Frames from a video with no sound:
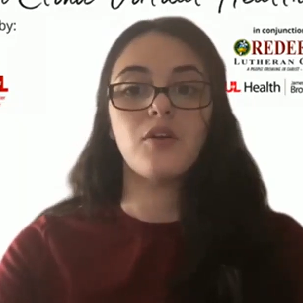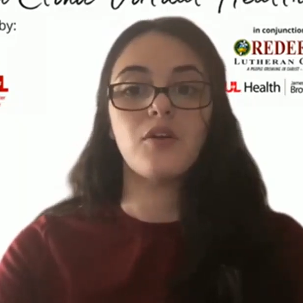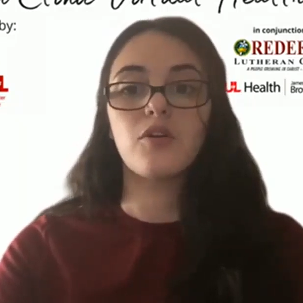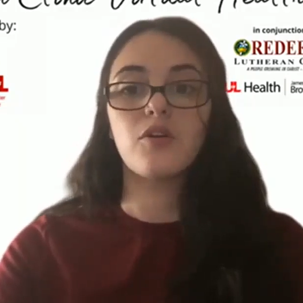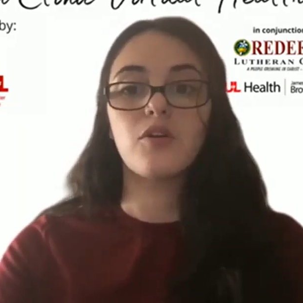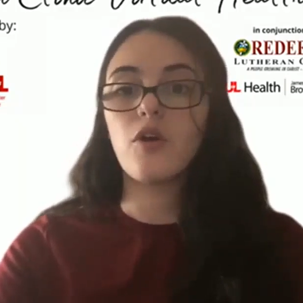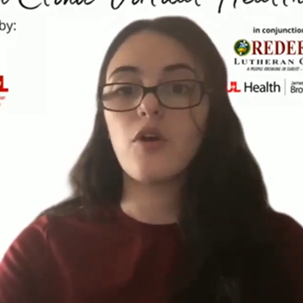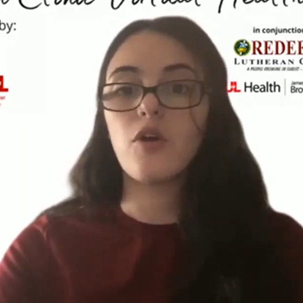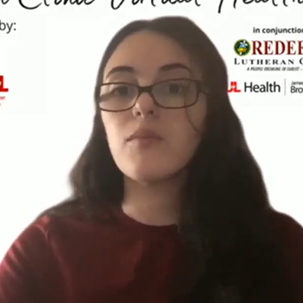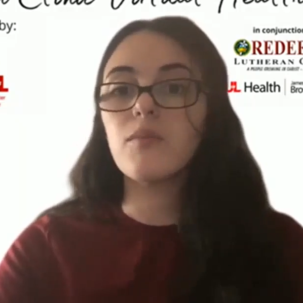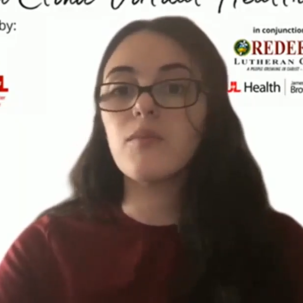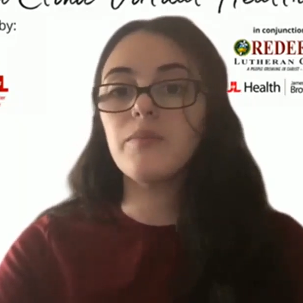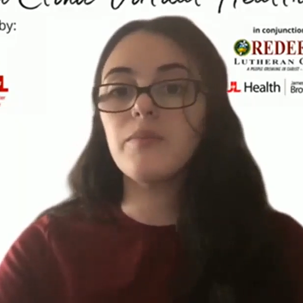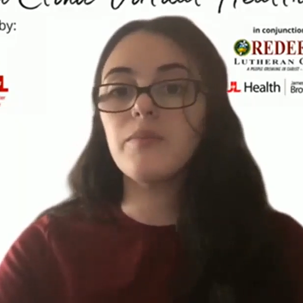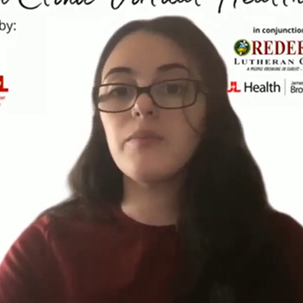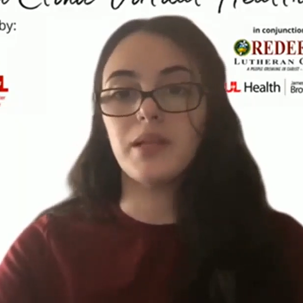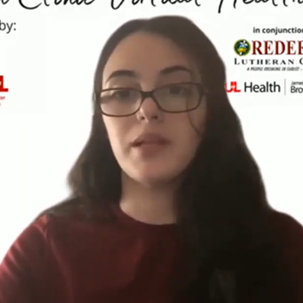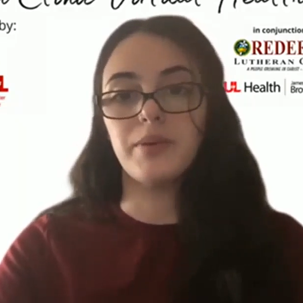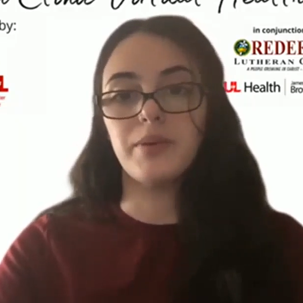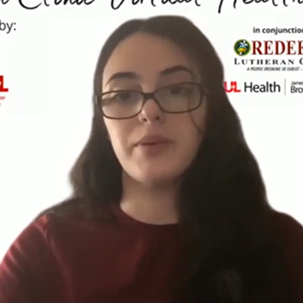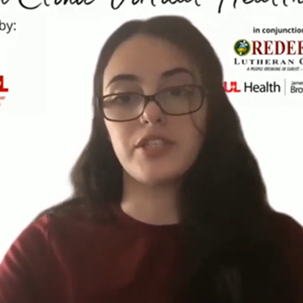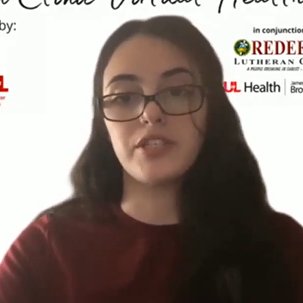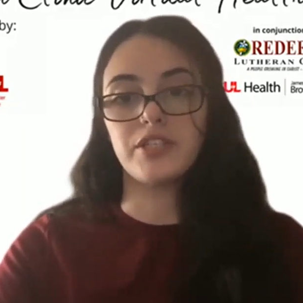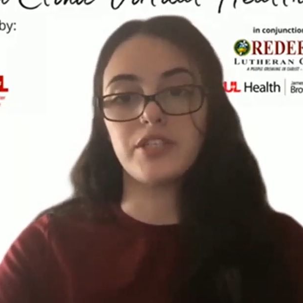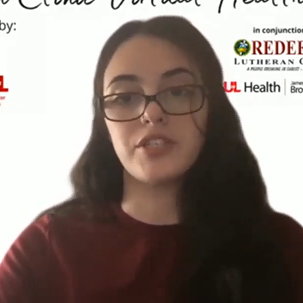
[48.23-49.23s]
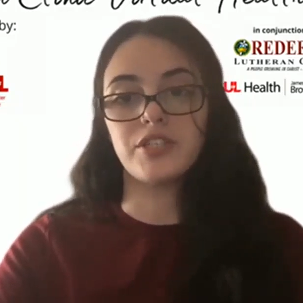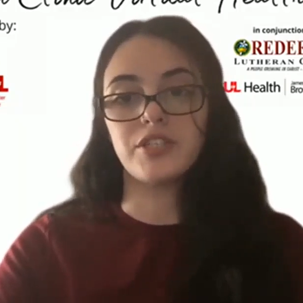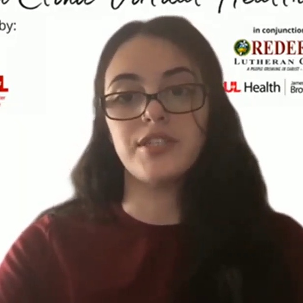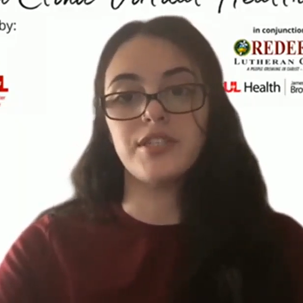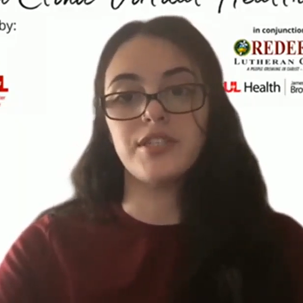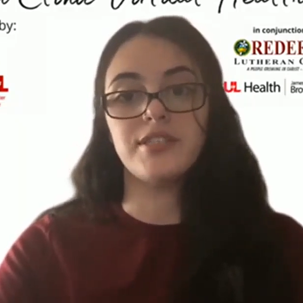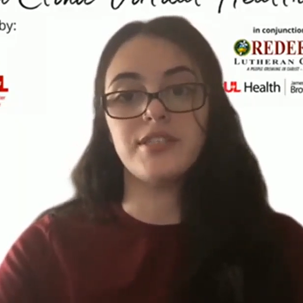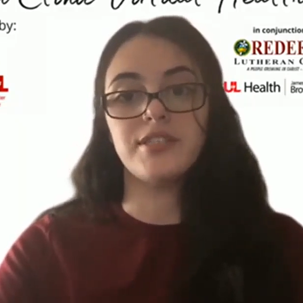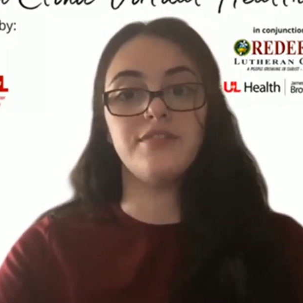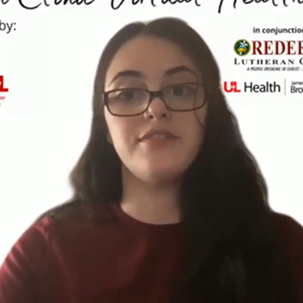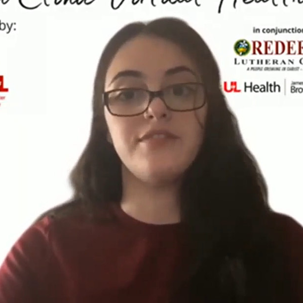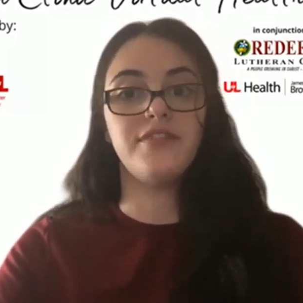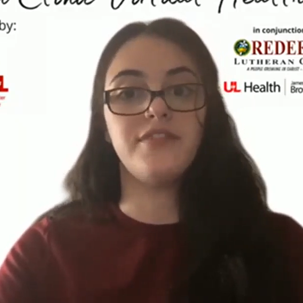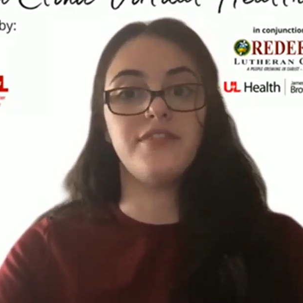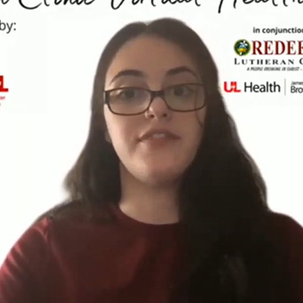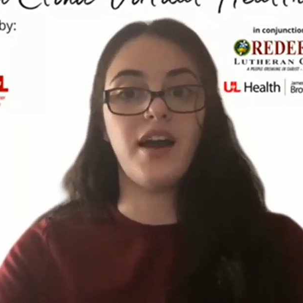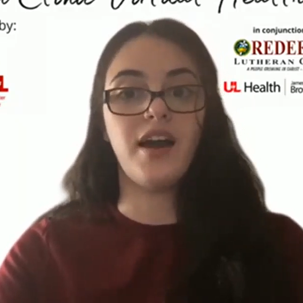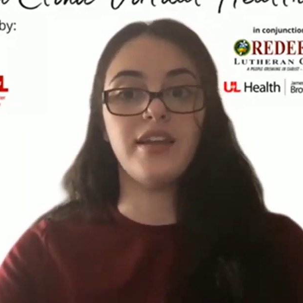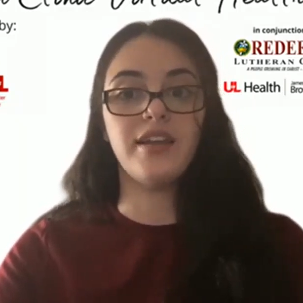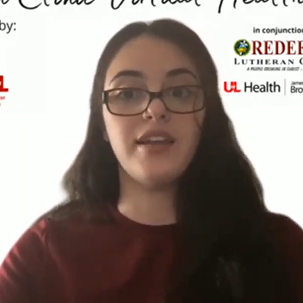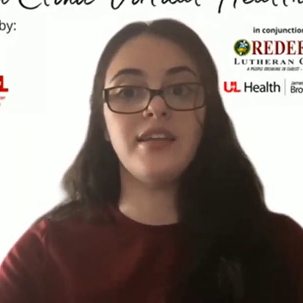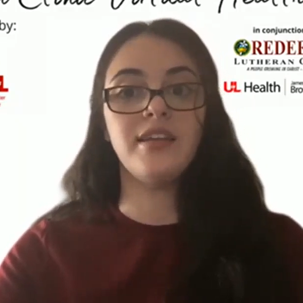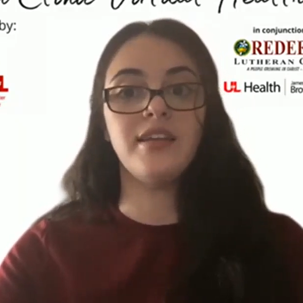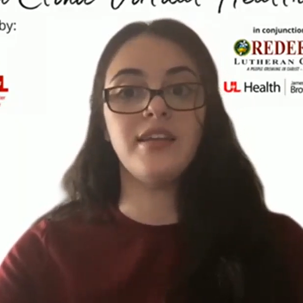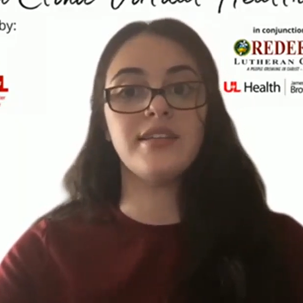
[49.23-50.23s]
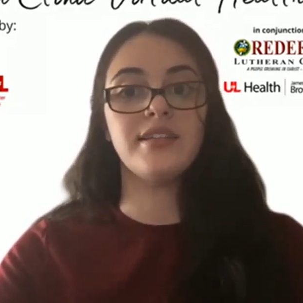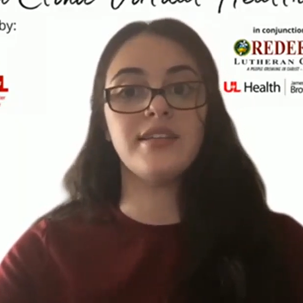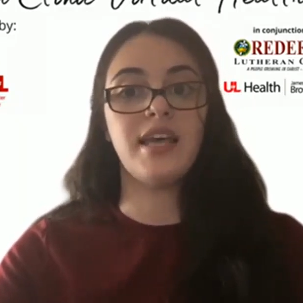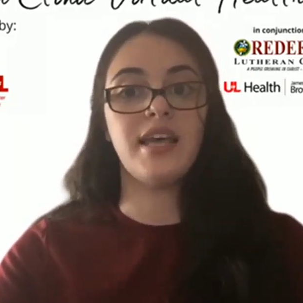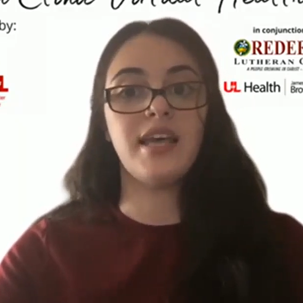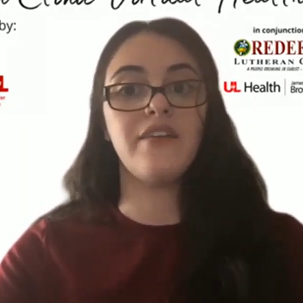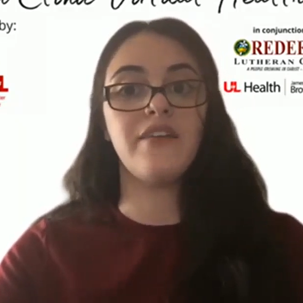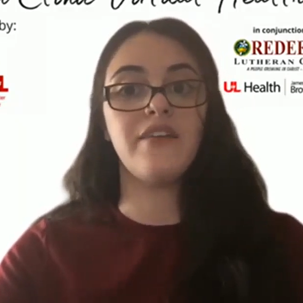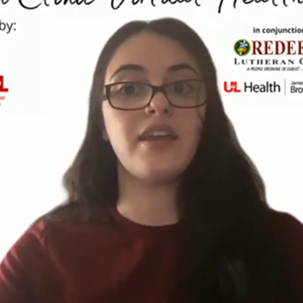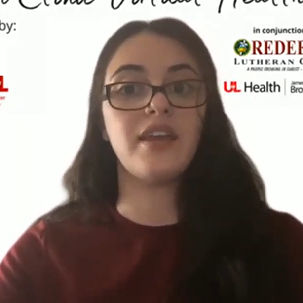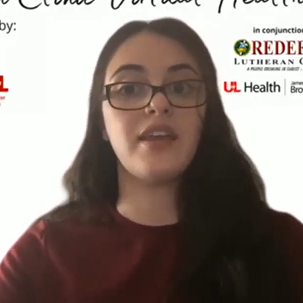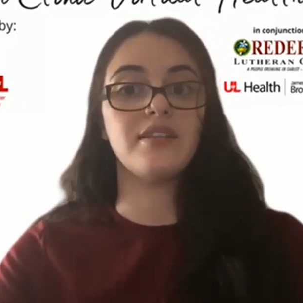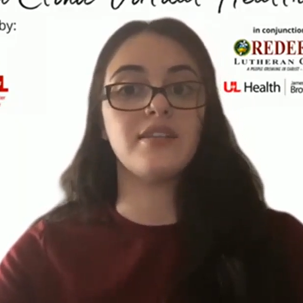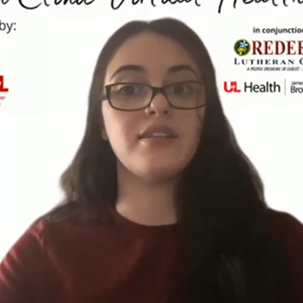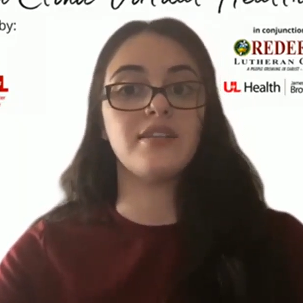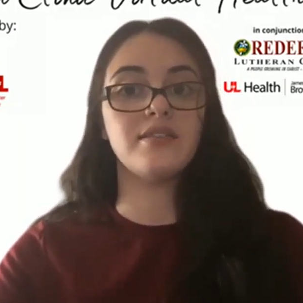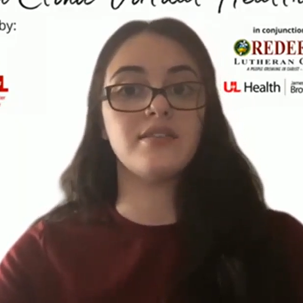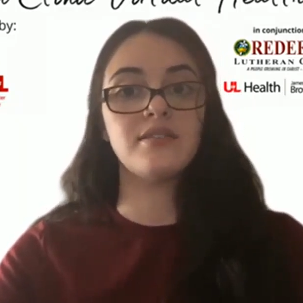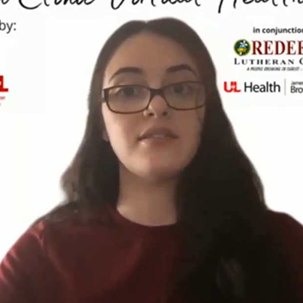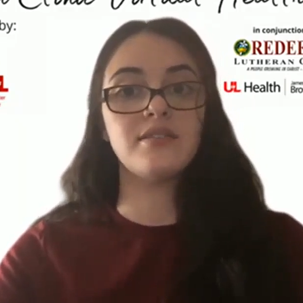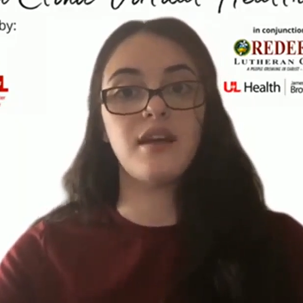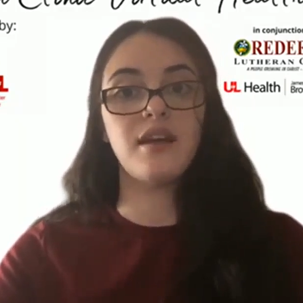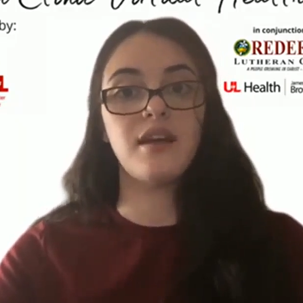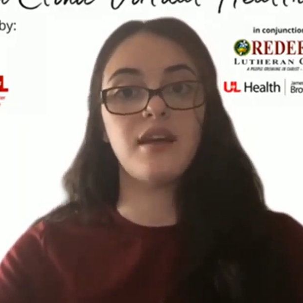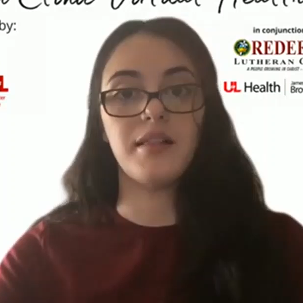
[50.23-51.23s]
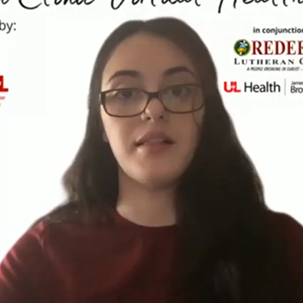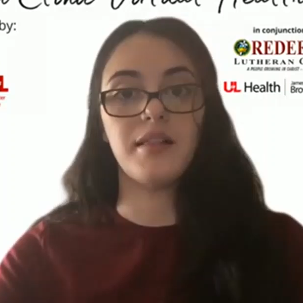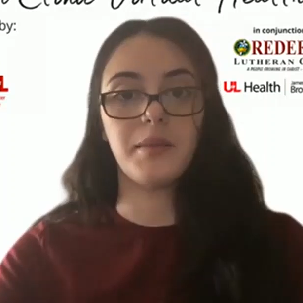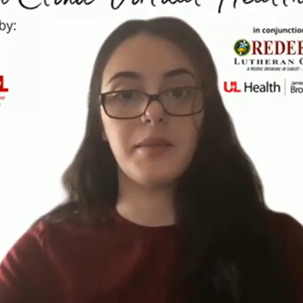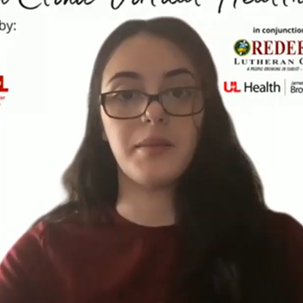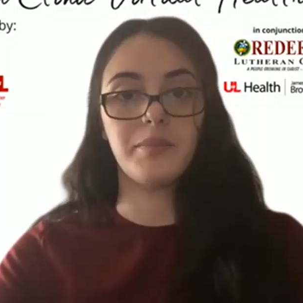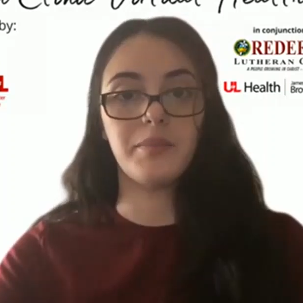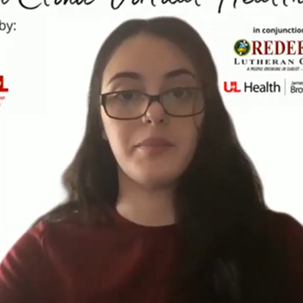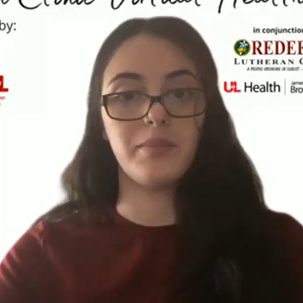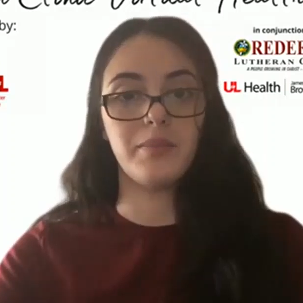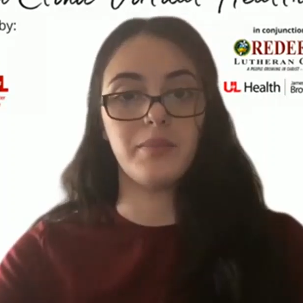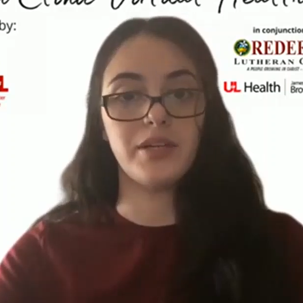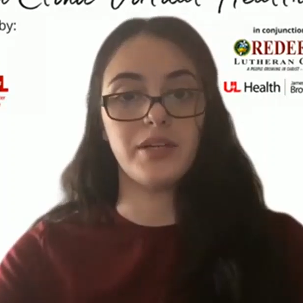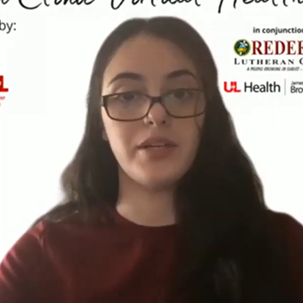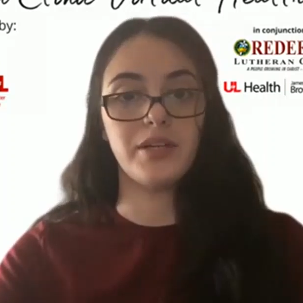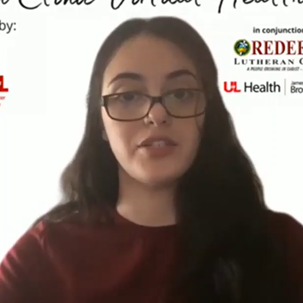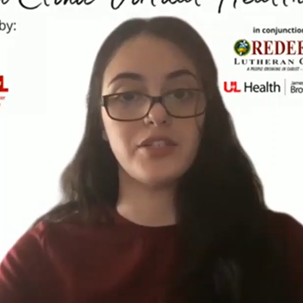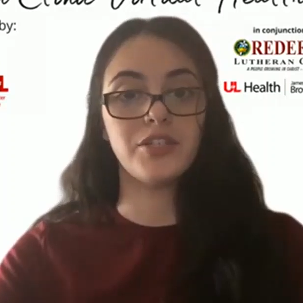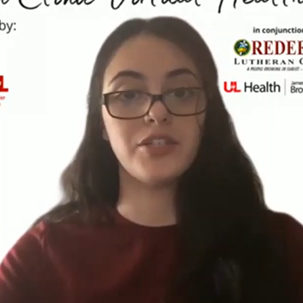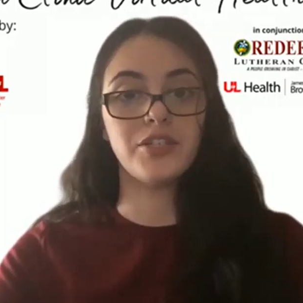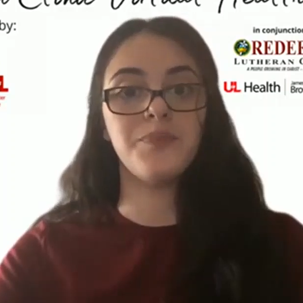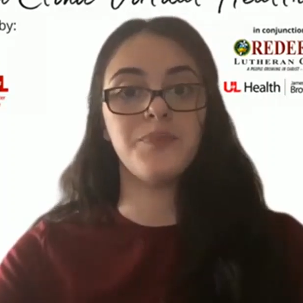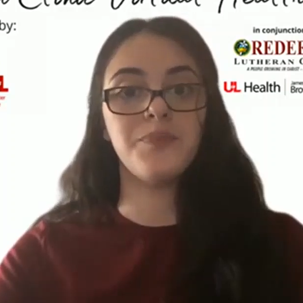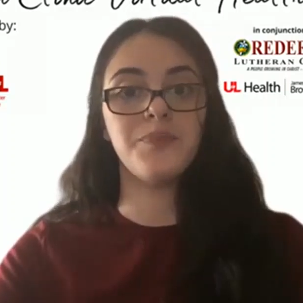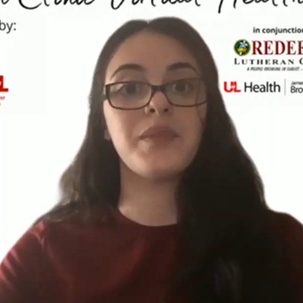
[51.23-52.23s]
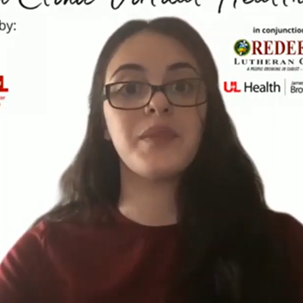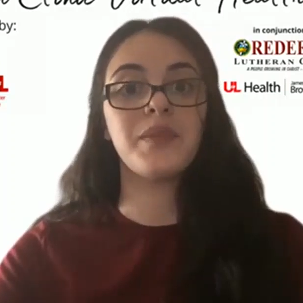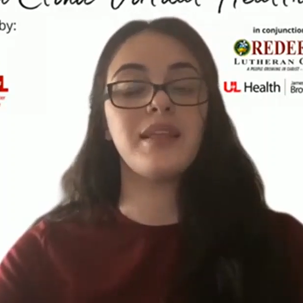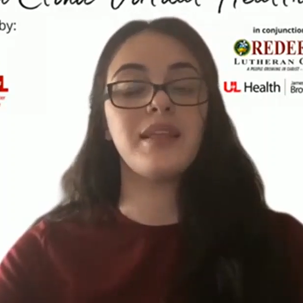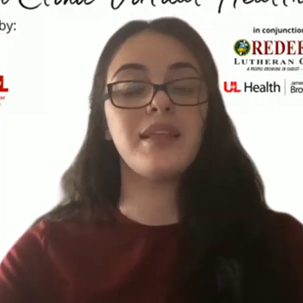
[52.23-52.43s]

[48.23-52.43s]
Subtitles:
Normal blood pressure is defined as having a systolic blood pressure